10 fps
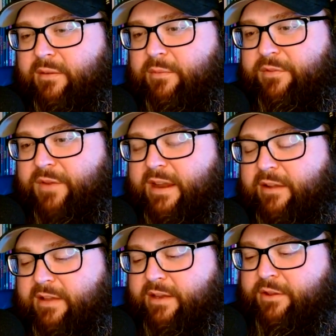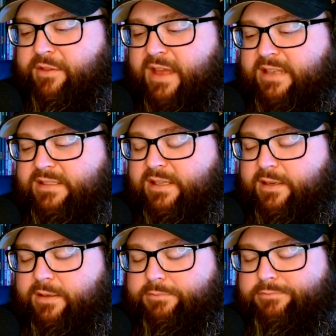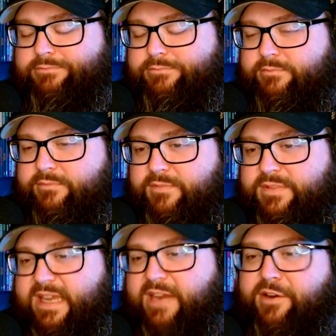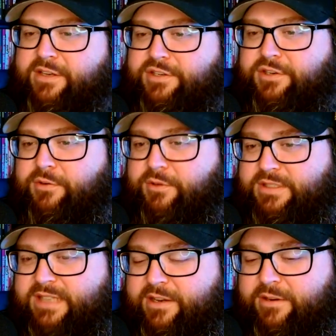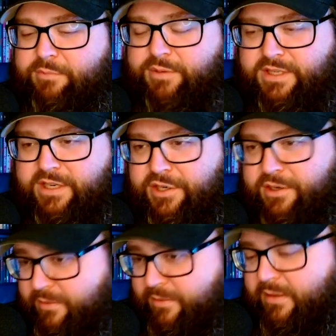And we find out later that that's standard issue or standard procedure